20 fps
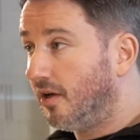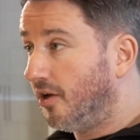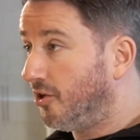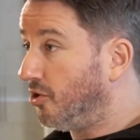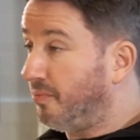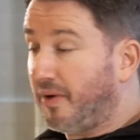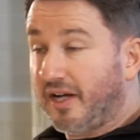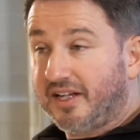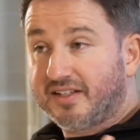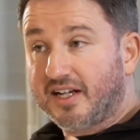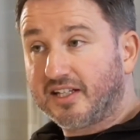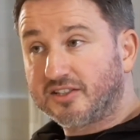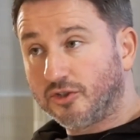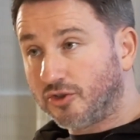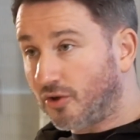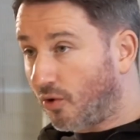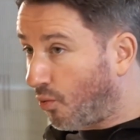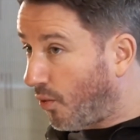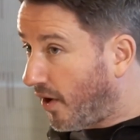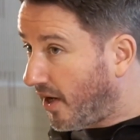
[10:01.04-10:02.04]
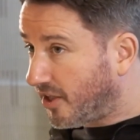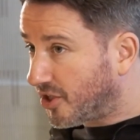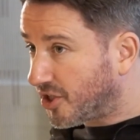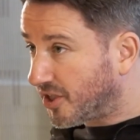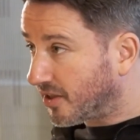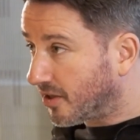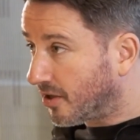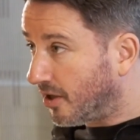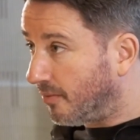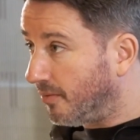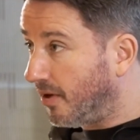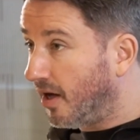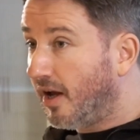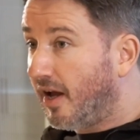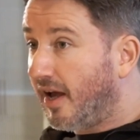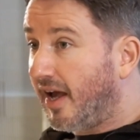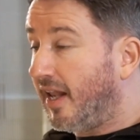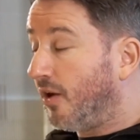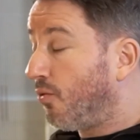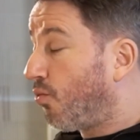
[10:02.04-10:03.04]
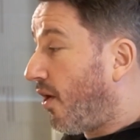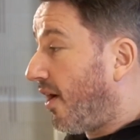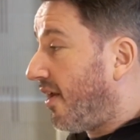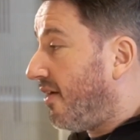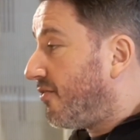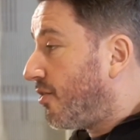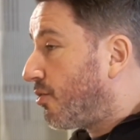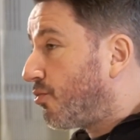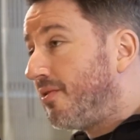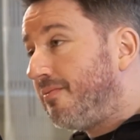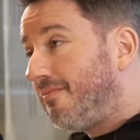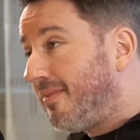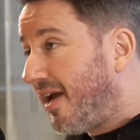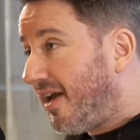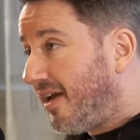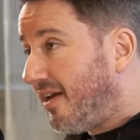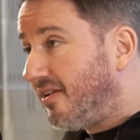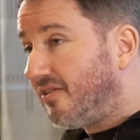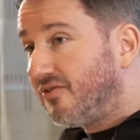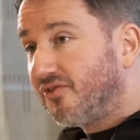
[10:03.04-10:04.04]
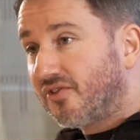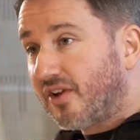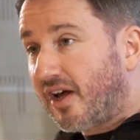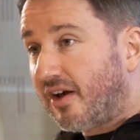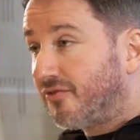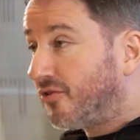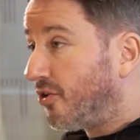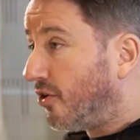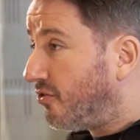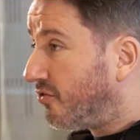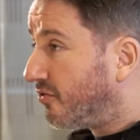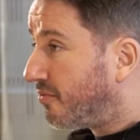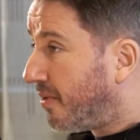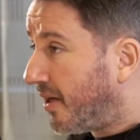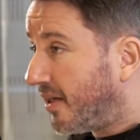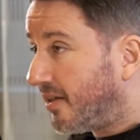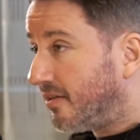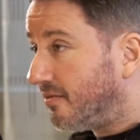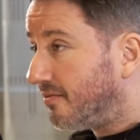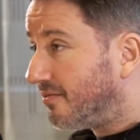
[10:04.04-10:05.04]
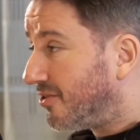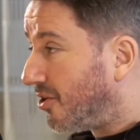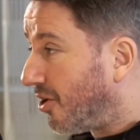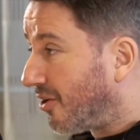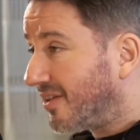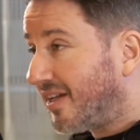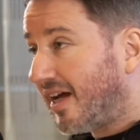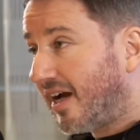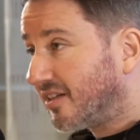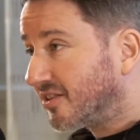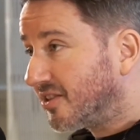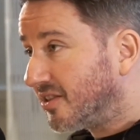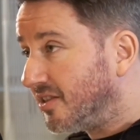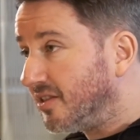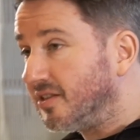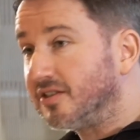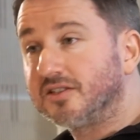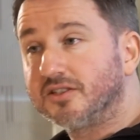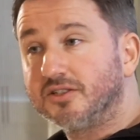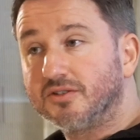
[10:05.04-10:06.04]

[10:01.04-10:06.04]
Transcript: you pay tax on your wage income, and whatever remains after you've paid your taxes,